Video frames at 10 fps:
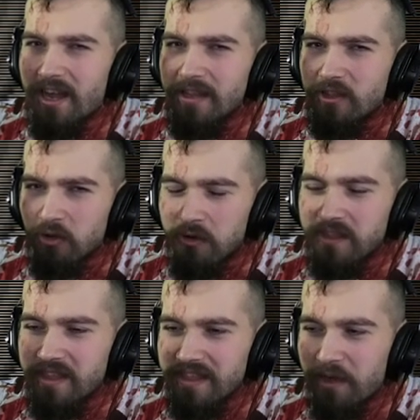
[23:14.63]
I don't
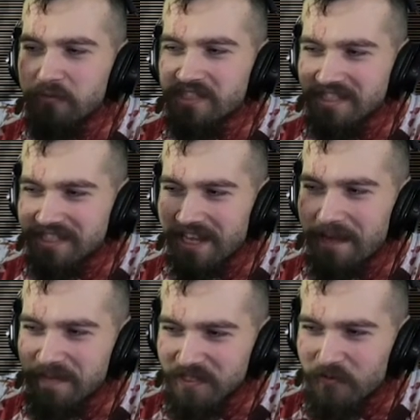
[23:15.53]
think that was the
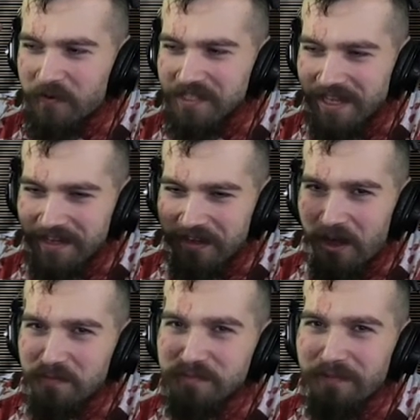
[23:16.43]
same as it was in
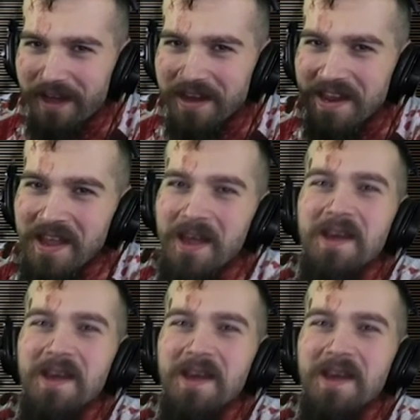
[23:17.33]
Corpse Party.